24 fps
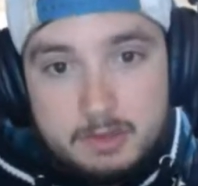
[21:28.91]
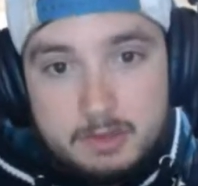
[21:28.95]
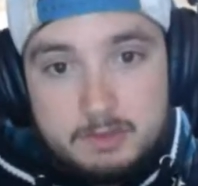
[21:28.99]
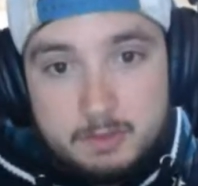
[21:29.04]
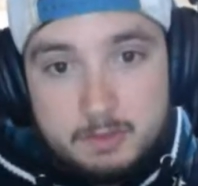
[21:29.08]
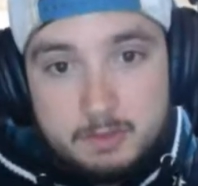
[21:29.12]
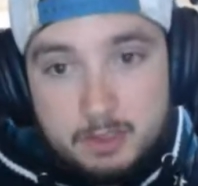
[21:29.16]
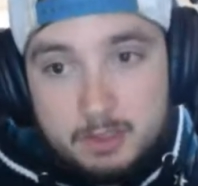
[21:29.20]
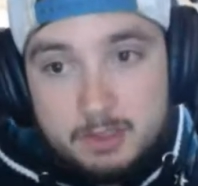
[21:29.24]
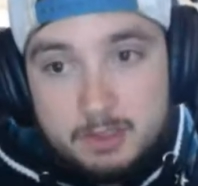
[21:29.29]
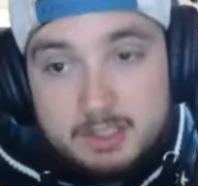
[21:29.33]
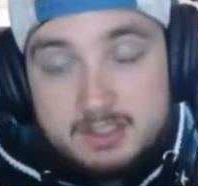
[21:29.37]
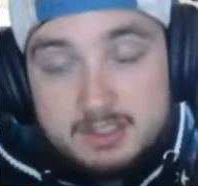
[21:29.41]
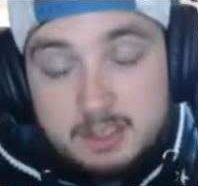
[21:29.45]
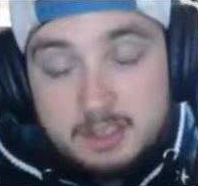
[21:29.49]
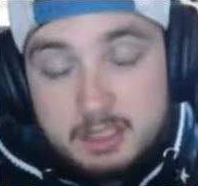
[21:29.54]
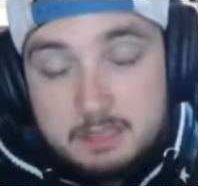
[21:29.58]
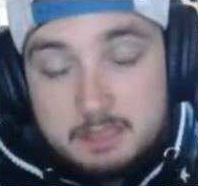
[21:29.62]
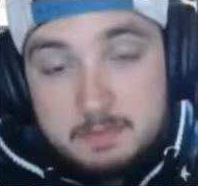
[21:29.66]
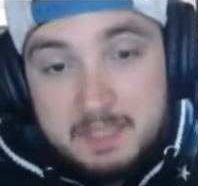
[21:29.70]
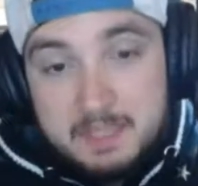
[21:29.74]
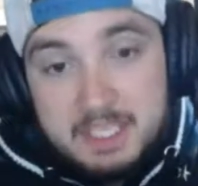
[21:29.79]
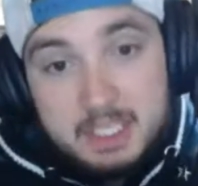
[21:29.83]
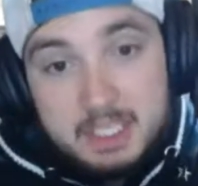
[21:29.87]
The Stars played
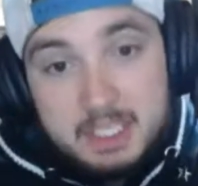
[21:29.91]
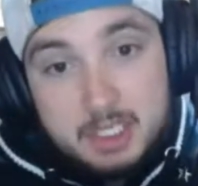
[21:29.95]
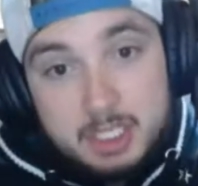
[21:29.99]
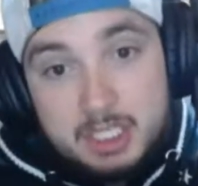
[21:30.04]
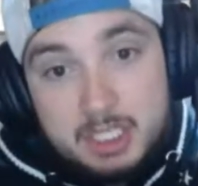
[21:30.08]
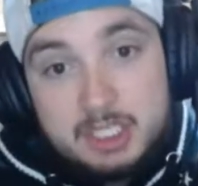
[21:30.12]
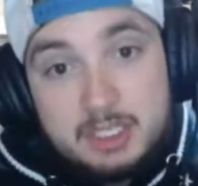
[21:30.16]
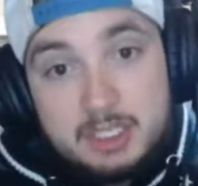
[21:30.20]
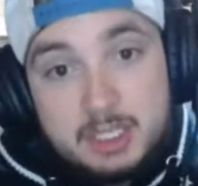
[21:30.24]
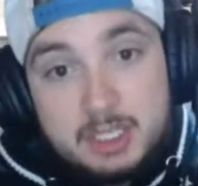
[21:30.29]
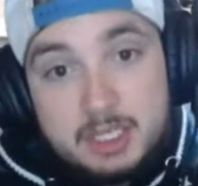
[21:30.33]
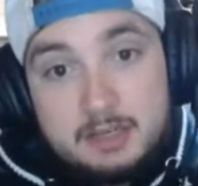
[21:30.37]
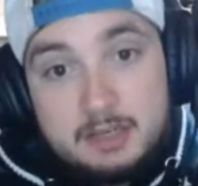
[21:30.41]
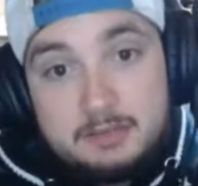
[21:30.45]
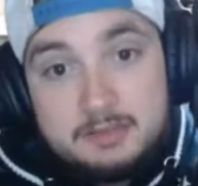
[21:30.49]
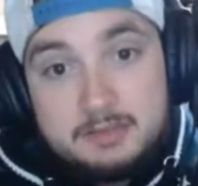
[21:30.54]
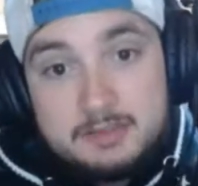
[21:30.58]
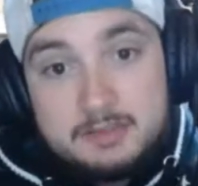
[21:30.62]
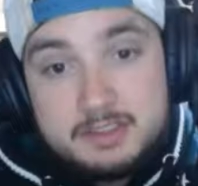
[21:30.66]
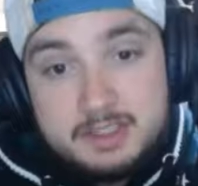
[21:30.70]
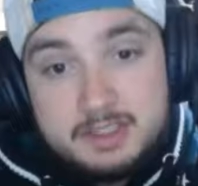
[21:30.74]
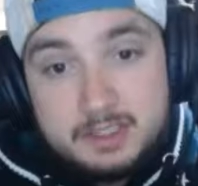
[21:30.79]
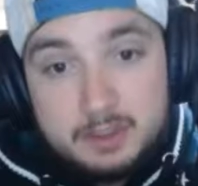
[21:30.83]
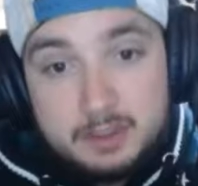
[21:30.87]
good enough
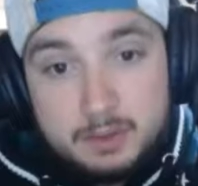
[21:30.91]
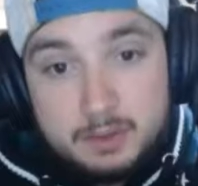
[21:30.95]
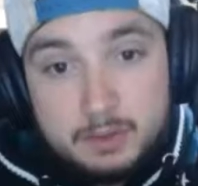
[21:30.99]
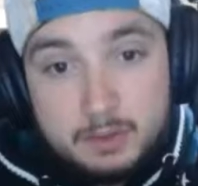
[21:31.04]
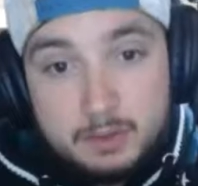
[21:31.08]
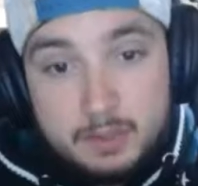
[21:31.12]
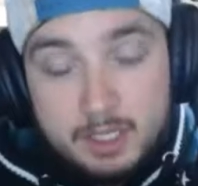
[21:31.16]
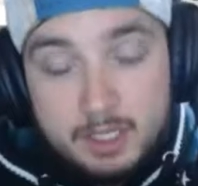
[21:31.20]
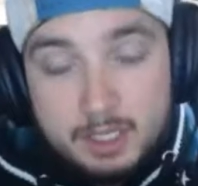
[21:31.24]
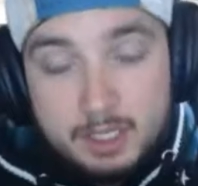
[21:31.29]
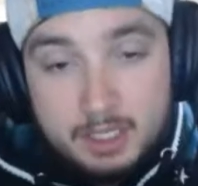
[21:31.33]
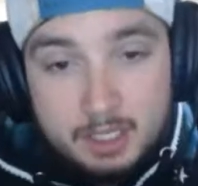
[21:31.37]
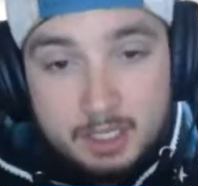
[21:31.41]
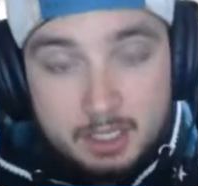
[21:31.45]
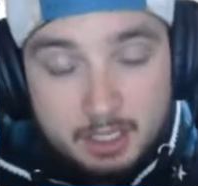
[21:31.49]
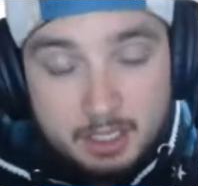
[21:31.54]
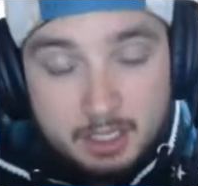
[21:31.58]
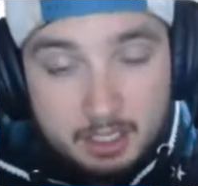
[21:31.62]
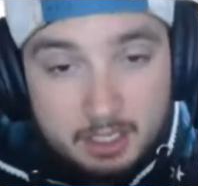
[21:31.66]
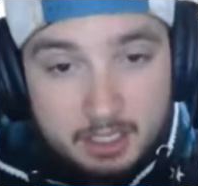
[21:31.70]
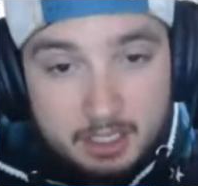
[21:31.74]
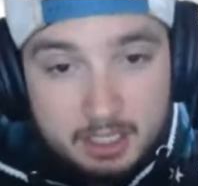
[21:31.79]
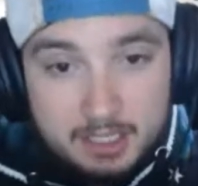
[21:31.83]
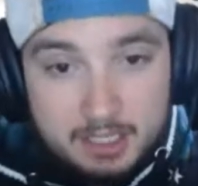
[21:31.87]
to
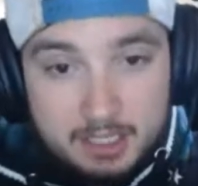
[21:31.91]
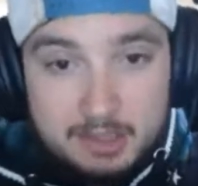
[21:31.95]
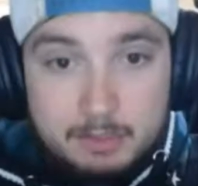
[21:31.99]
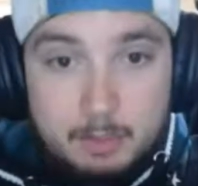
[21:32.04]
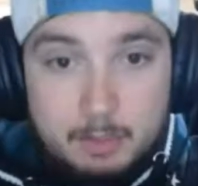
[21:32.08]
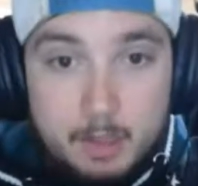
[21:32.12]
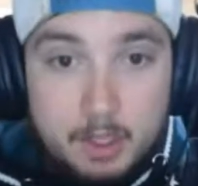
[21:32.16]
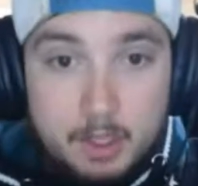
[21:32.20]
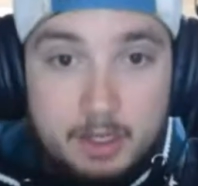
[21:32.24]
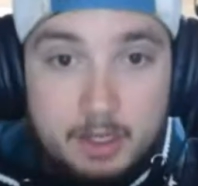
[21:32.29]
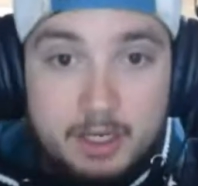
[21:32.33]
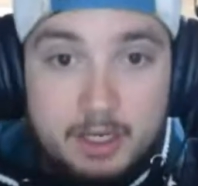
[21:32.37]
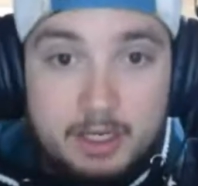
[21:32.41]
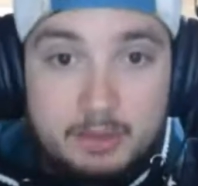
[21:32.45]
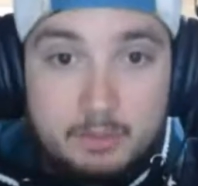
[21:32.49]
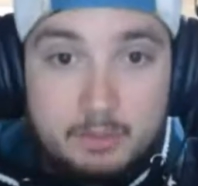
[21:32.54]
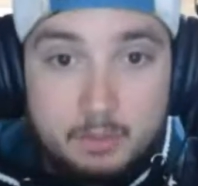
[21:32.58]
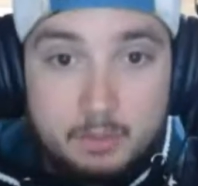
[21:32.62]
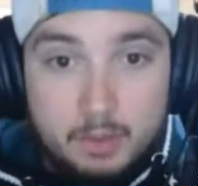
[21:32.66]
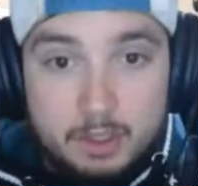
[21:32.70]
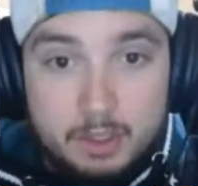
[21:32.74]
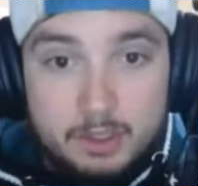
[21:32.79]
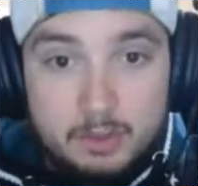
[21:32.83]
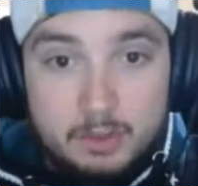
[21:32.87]
end the period
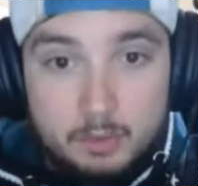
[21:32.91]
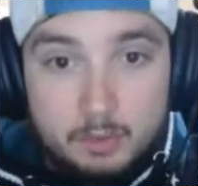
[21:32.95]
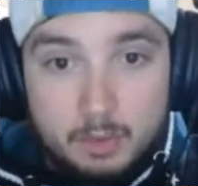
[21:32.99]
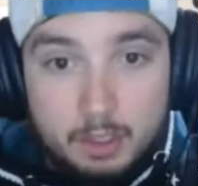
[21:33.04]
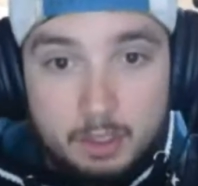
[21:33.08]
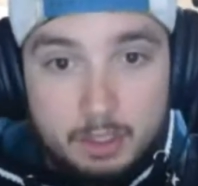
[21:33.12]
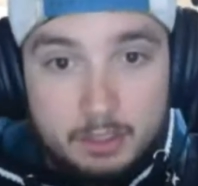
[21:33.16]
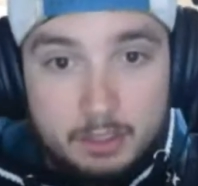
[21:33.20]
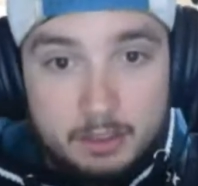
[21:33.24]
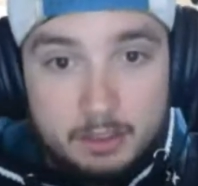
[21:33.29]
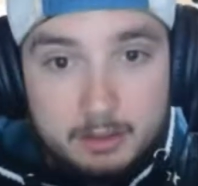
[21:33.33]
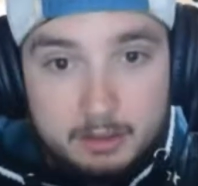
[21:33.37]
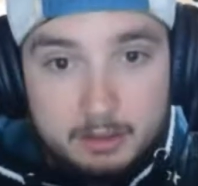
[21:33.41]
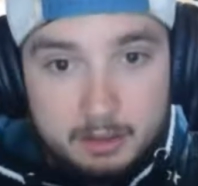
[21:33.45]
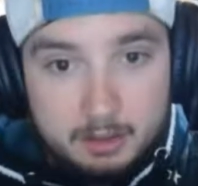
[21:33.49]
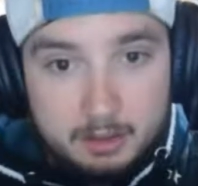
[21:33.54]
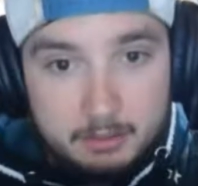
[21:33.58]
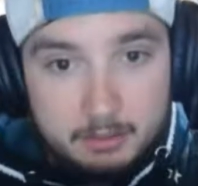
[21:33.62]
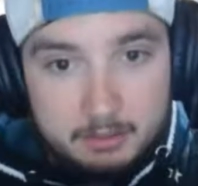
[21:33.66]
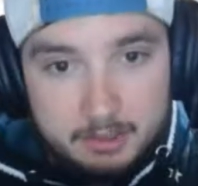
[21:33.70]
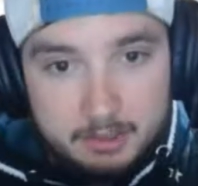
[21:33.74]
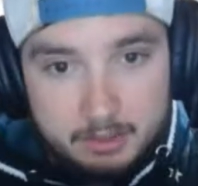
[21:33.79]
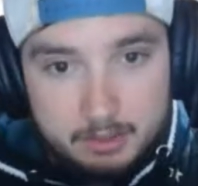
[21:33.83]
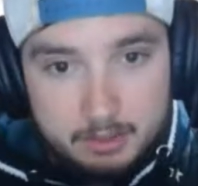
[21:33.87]
1-1, but
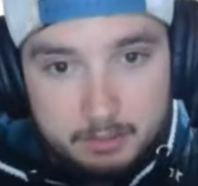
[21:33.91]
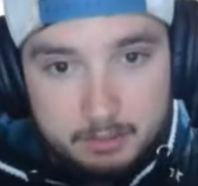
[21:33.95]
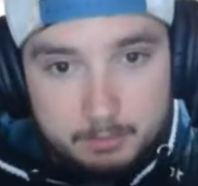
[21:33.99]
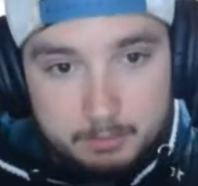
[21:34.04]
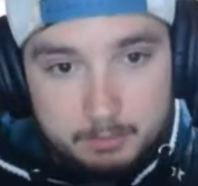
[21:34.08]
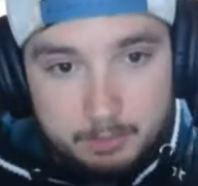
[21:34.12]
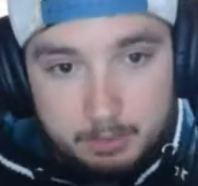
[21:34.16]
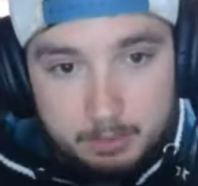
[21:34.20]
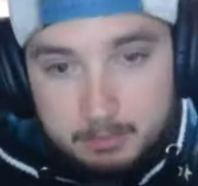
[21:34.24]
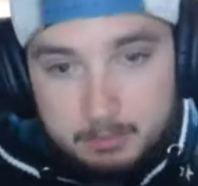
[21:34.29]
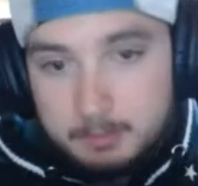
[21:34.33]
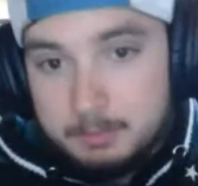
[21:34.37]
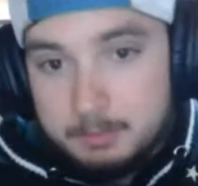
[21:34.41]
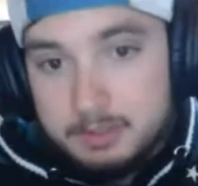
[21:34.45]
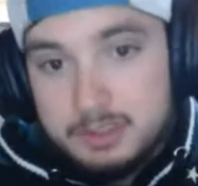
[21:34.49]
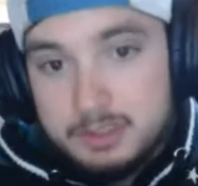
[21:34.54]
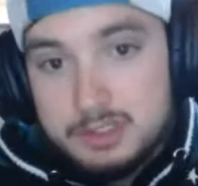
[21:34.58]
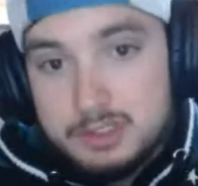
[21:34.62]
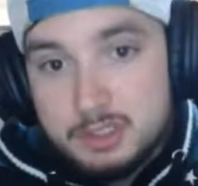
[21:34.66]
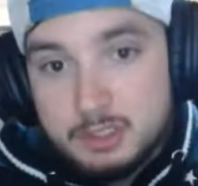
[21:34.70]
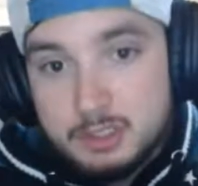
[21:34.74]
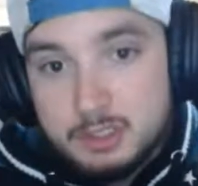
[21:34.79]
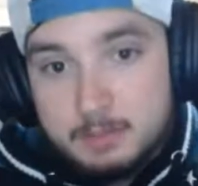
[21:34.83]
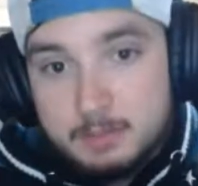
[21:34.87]
there probably should have
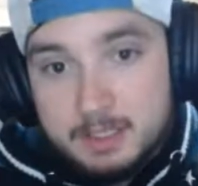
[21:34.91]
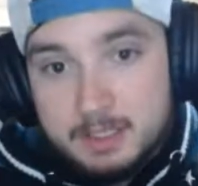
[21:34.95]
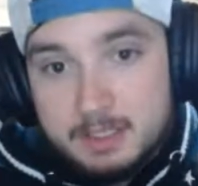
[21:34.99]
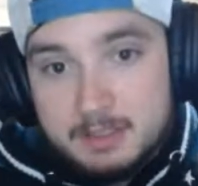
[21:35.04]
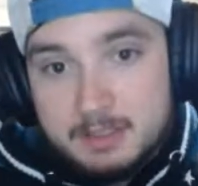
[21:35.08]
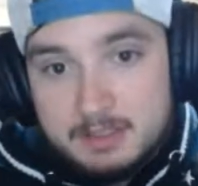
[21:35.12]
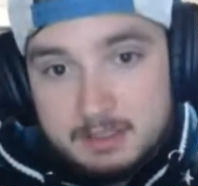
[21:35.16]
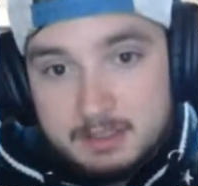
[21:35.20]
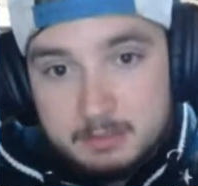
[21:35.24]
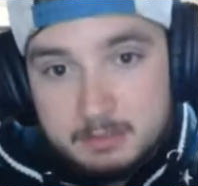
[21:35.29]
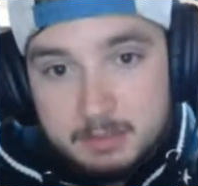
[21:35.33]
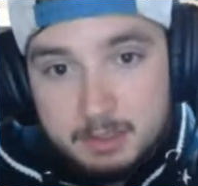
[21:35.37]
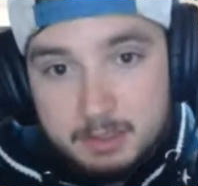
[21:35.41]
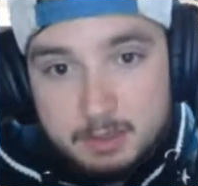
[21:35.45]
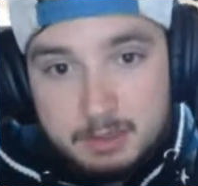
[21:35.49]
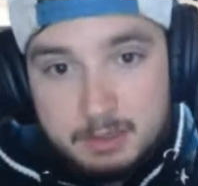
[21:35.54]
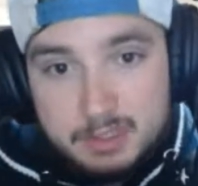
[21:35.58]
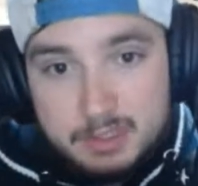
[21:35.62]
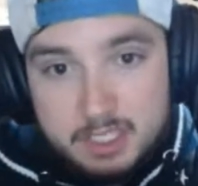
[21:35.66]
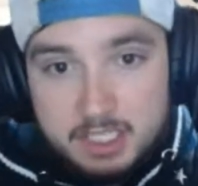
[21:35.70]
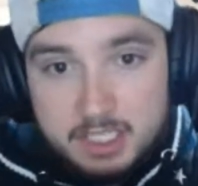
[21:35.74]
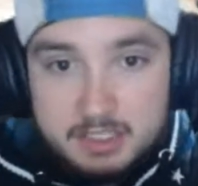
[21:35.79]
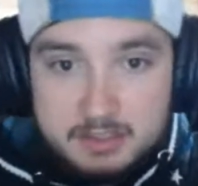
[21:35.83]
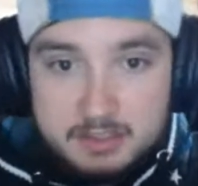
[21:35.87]
been some of those
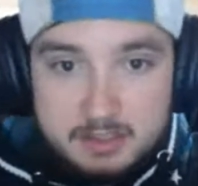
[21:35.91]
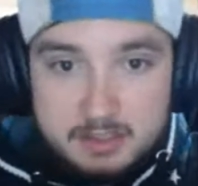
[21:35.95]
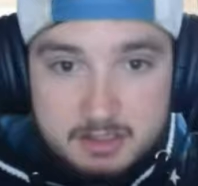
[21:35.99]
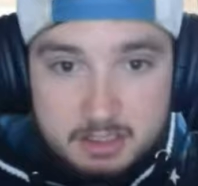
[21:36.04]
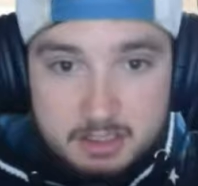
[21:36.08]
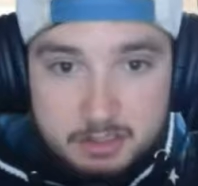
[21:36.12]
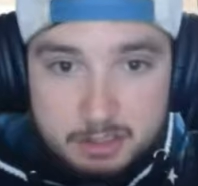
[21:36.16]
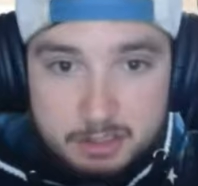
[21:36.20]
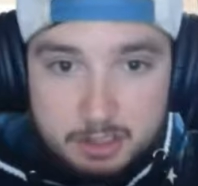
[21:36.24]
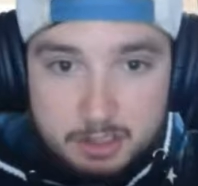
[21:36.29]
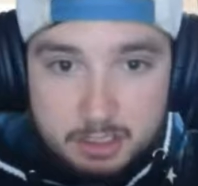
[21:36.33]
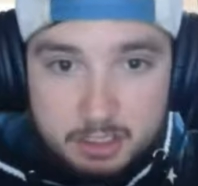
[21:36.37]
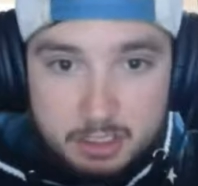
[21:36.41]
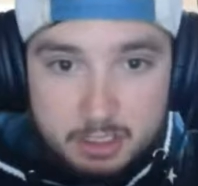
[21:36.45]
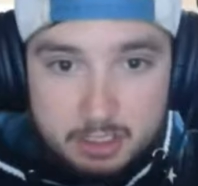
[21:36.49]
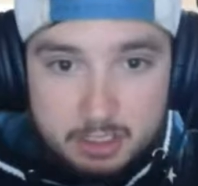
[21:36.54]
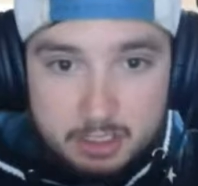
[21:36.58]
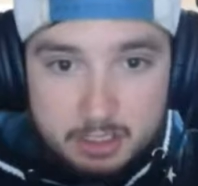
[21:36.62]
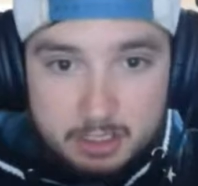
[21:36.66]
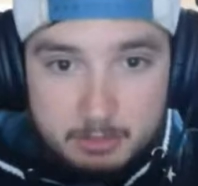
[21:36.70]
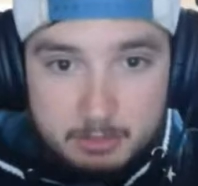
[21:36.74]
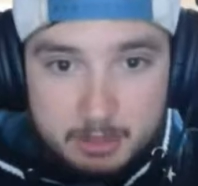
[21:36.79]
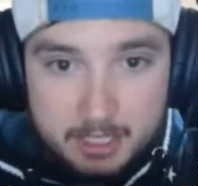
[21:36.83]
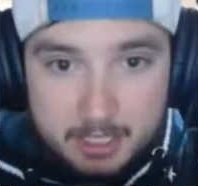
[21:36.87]
chances that should have gone in the
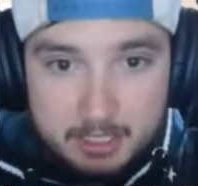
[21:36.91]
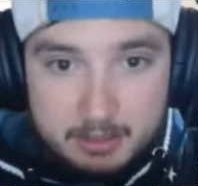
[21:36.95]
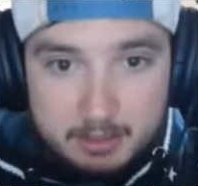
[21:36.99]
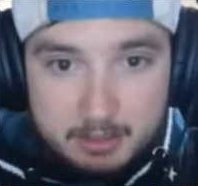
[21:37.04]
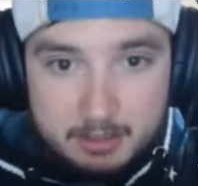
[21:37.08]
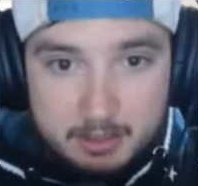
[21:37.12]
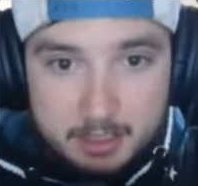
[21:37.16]
back of the net